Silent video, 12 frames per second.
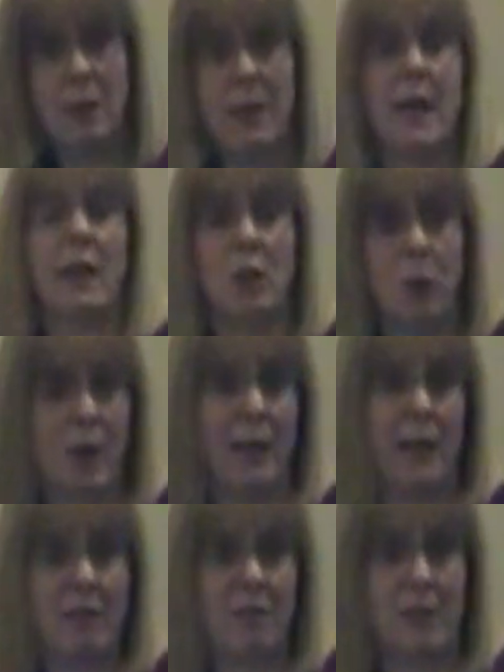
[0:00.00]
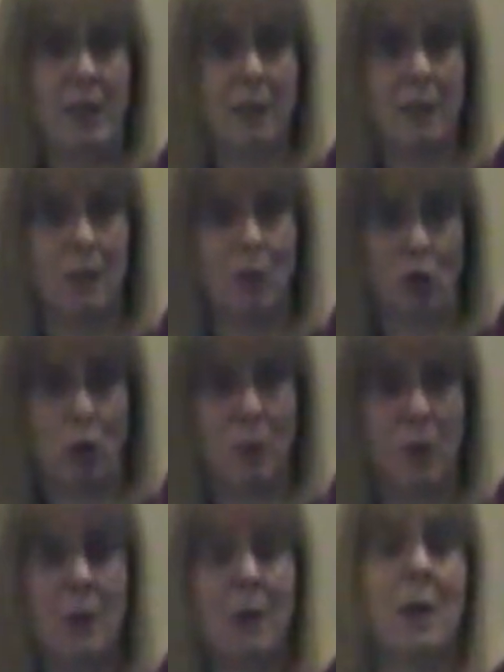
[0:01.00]
it, and I know I had seen it in
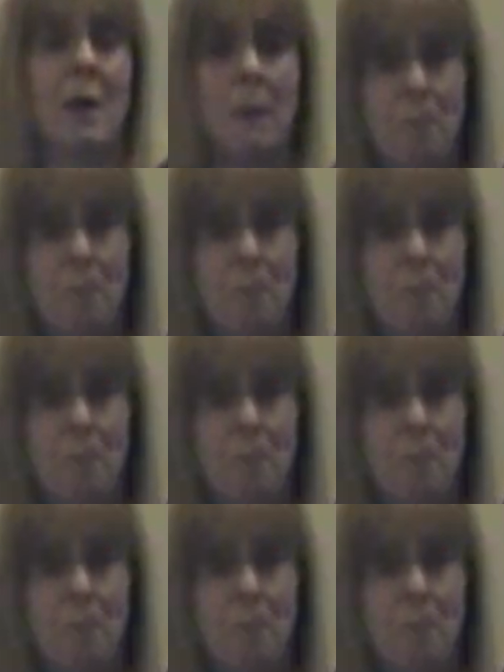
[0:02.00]
German.